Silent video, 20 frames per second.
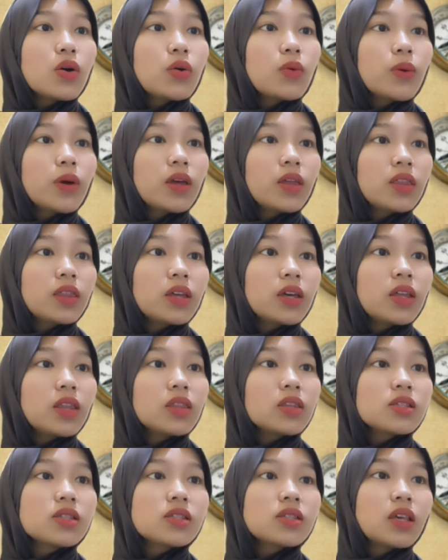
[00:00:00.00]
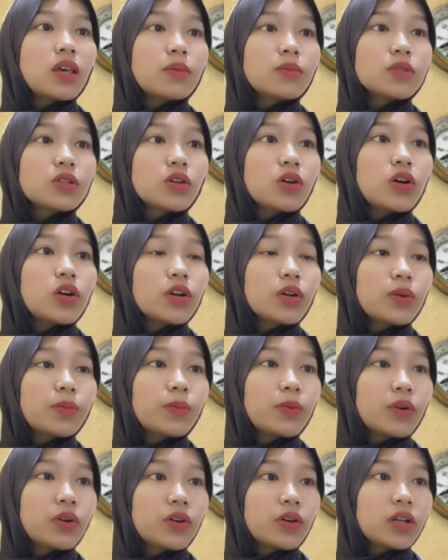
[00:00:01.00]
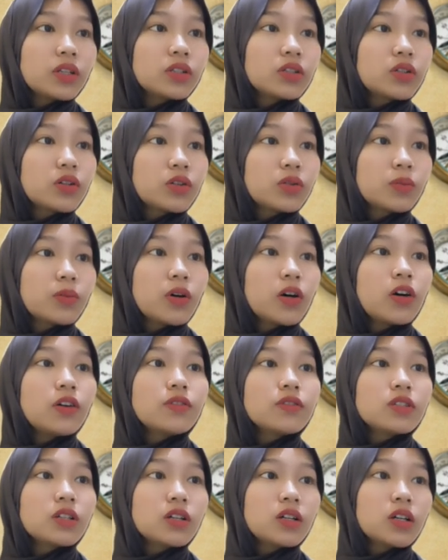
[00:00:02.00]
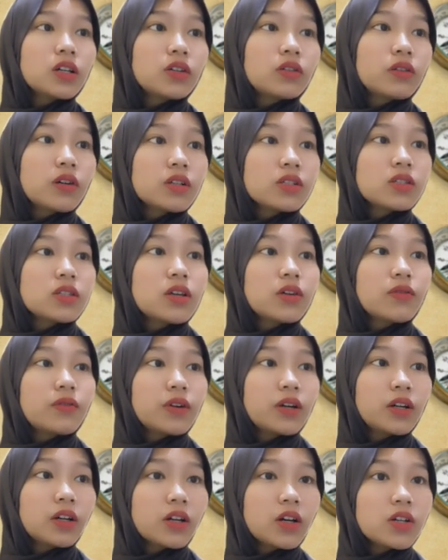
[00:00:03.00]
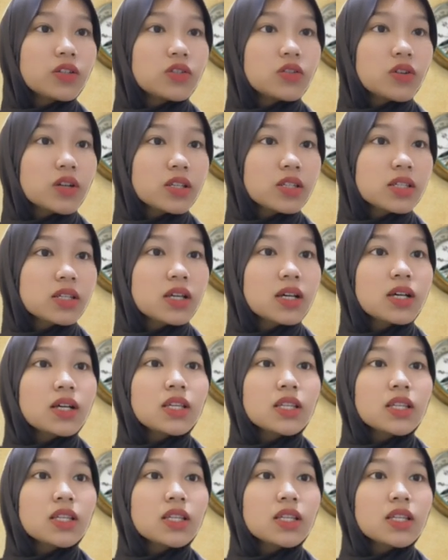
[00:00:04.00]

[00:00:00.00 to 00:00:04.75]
within the same corporate group, often across different countries.